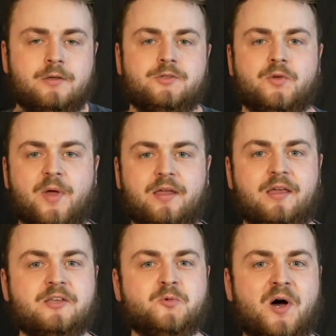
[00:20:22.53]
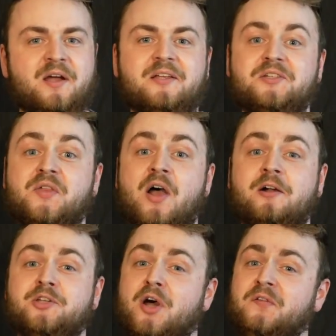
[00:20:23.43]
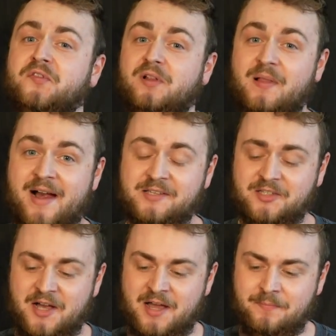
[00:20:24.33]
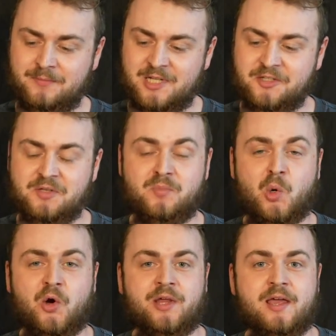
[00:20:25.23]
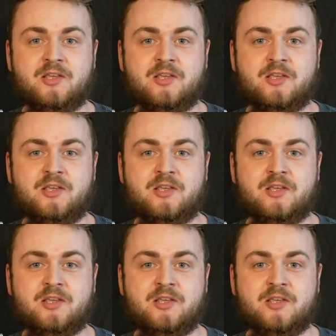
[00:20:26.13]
So making his walk into the octagon for the last time, Dustin Poirier